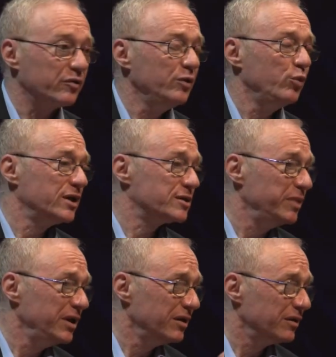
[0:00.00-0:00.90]
three weeks
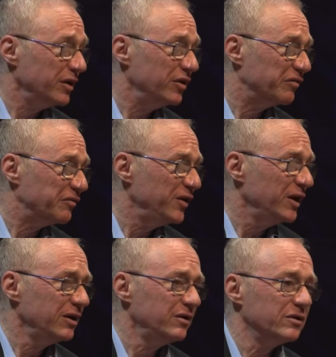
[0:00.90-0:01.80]
being in the
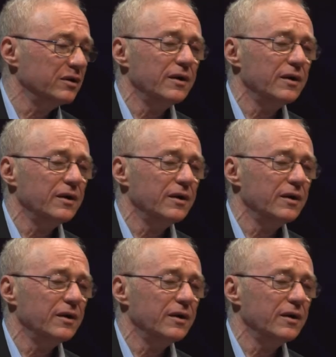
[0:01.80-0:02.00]
field